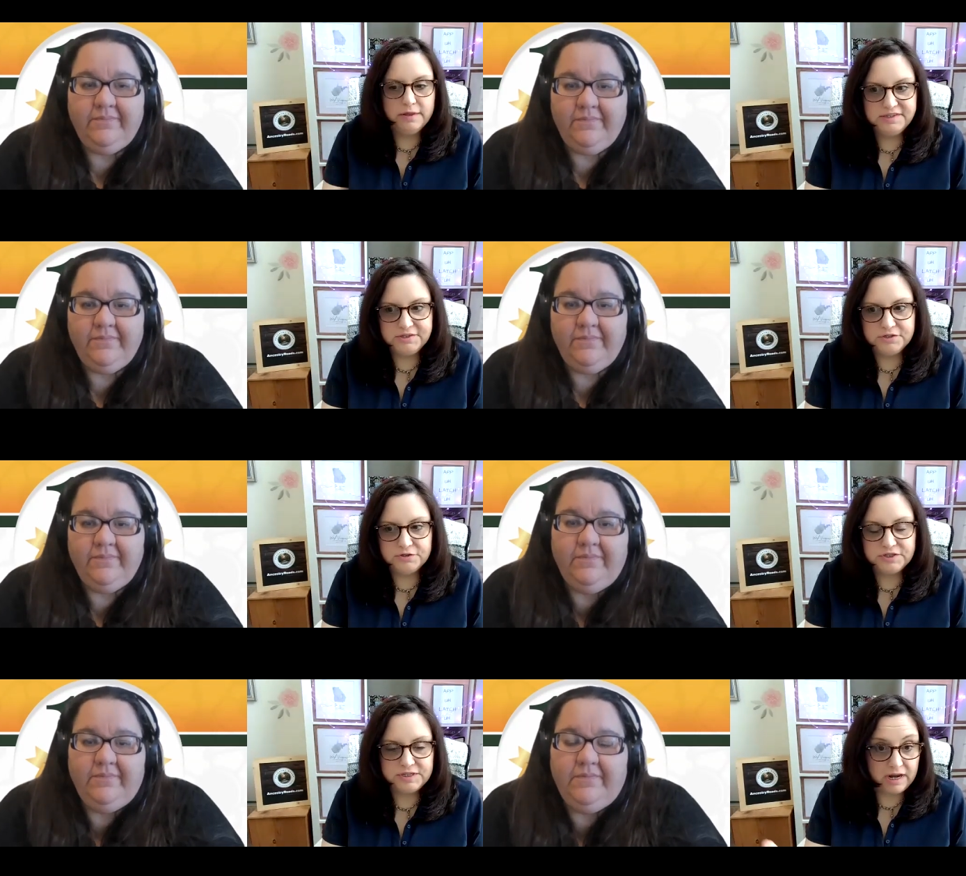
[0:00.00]
Speaker 1: this is
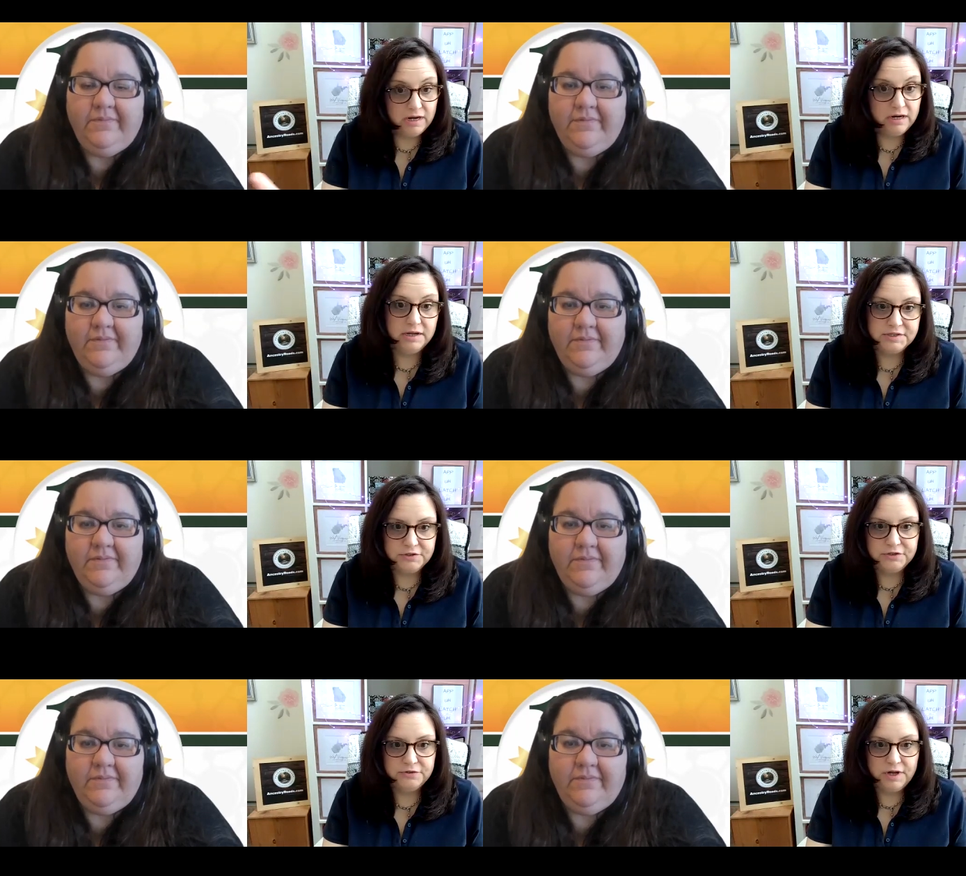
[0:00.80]
your second
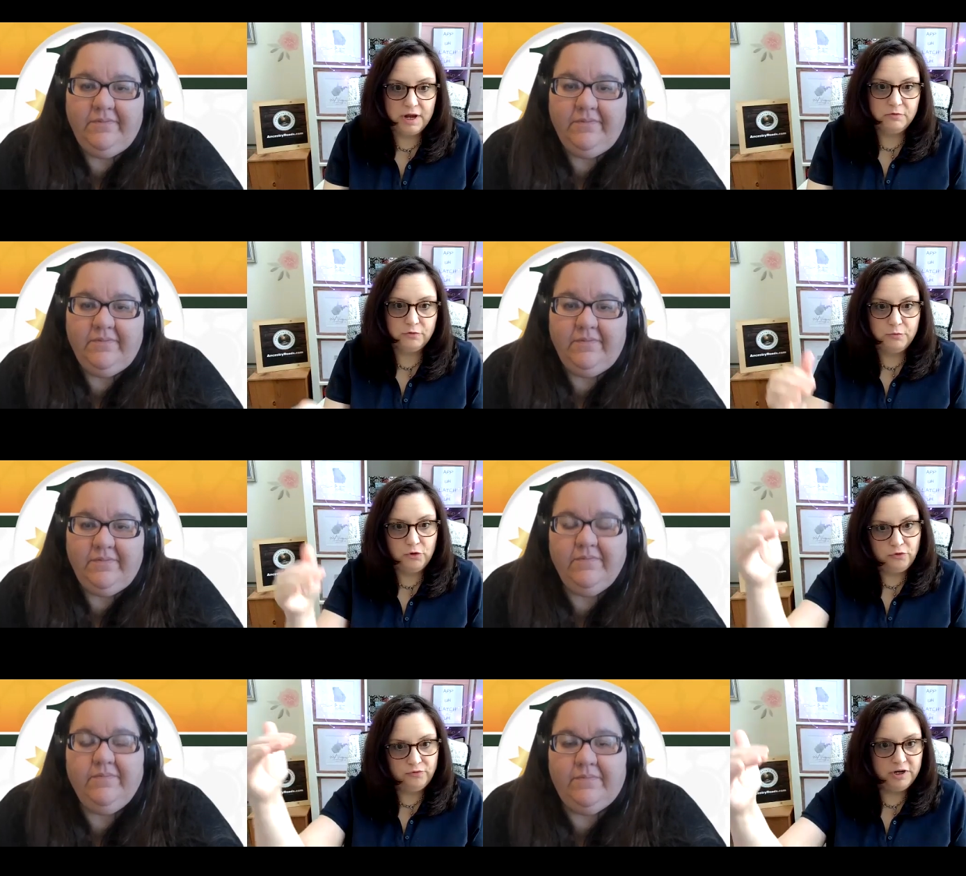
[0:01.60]
cousin two times
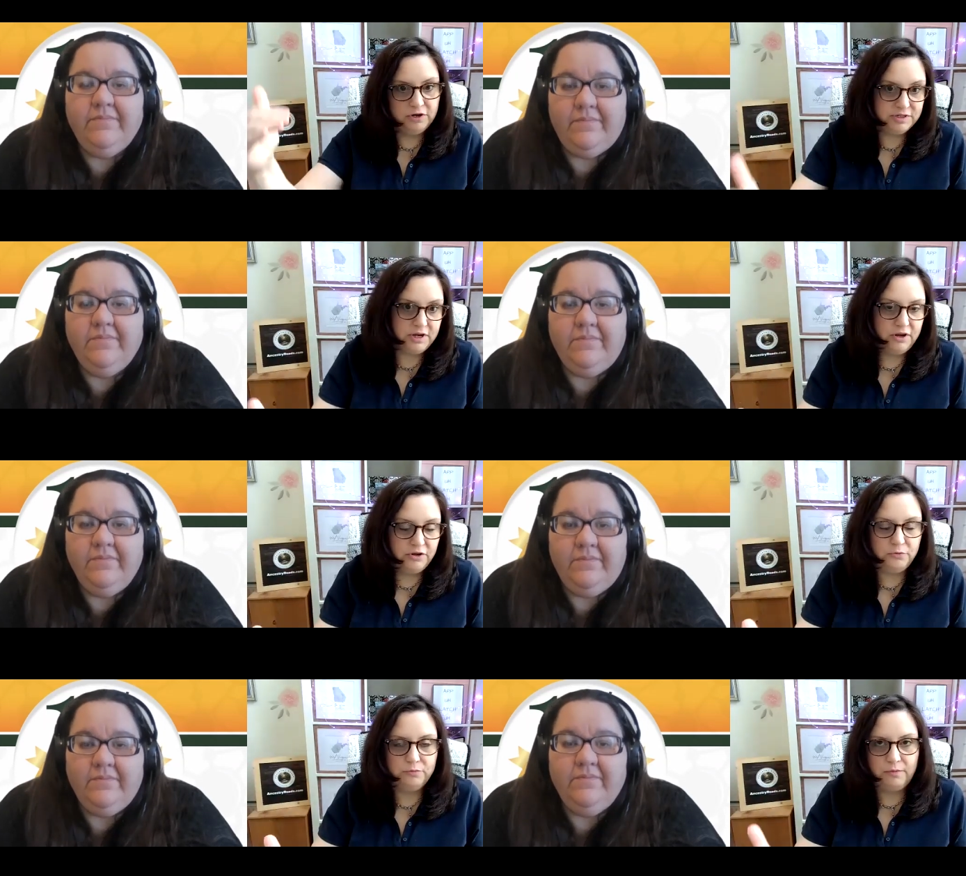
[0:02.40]
removed, and it'll tell
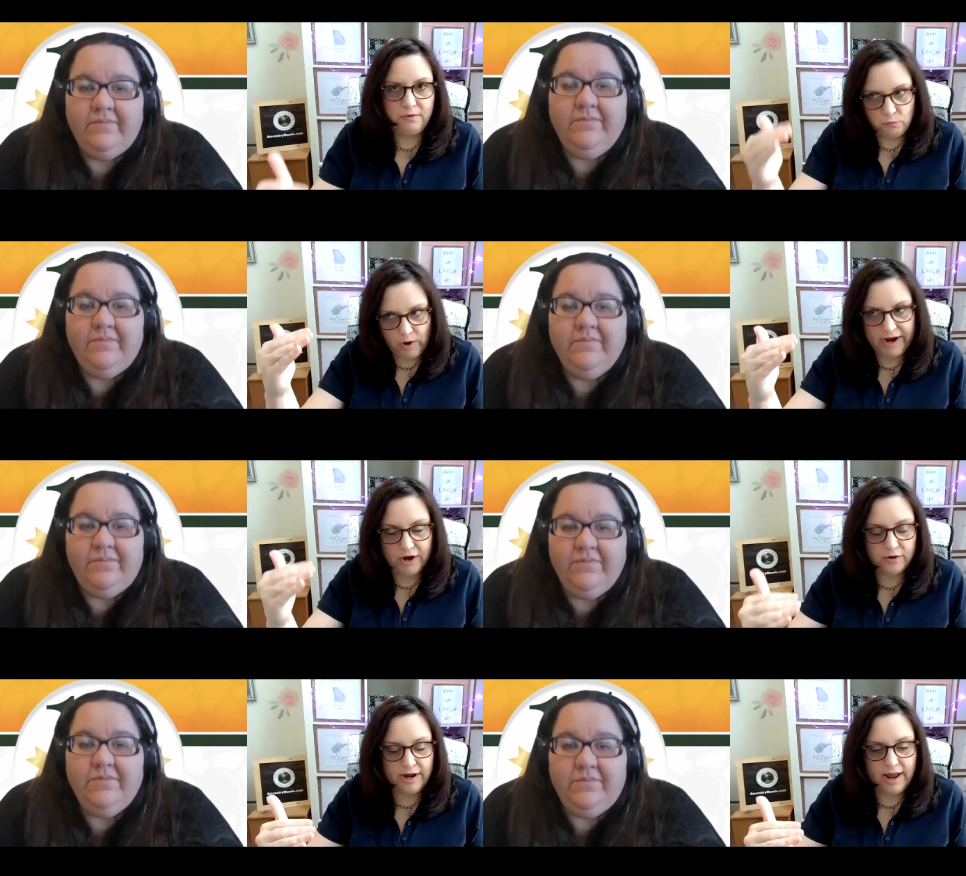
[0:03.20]
you
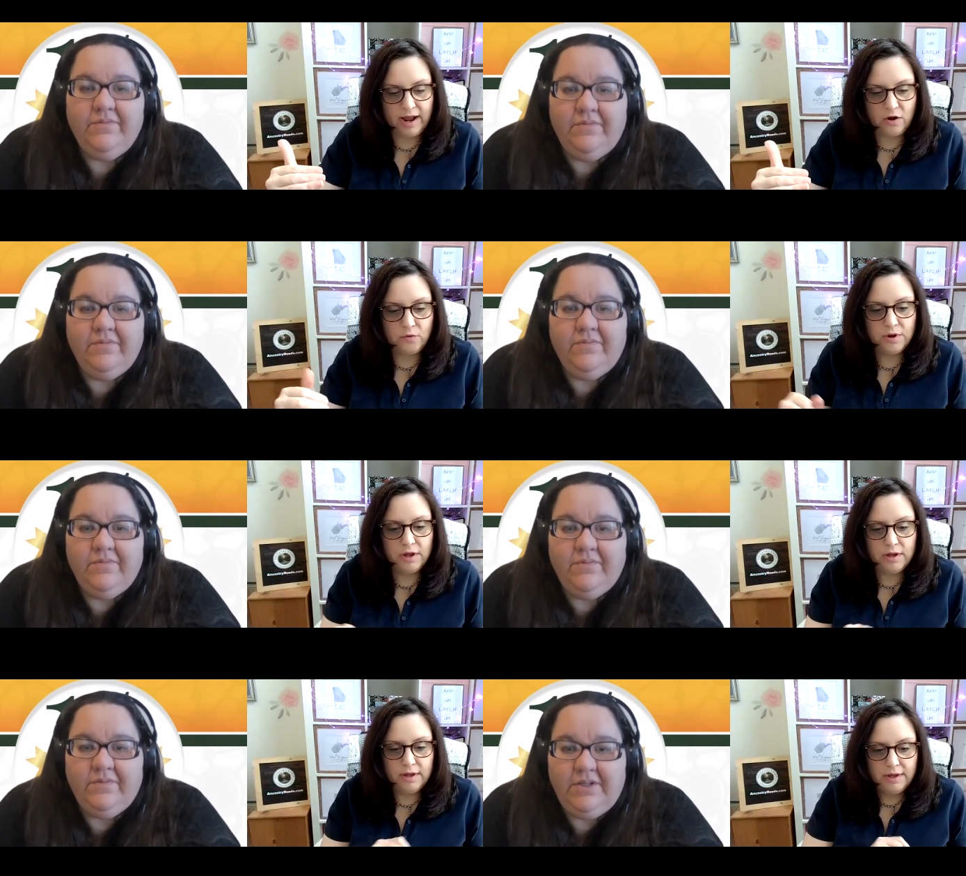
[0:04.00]
where and how.
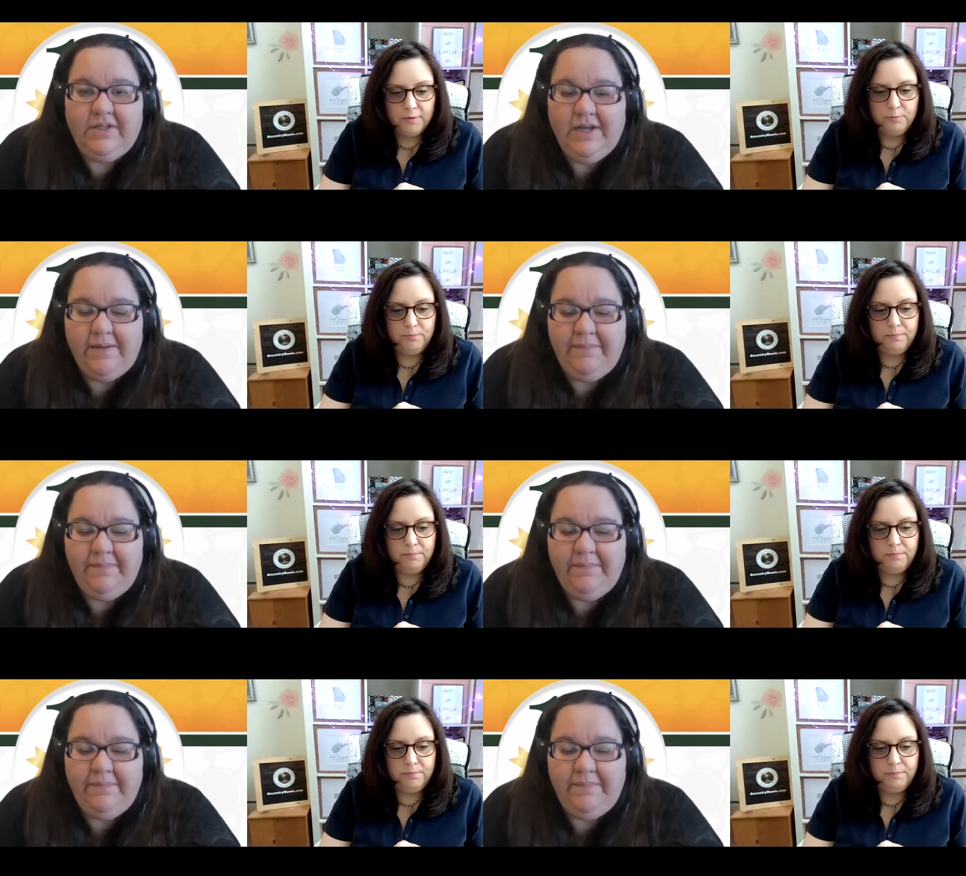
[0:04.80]
Yeah.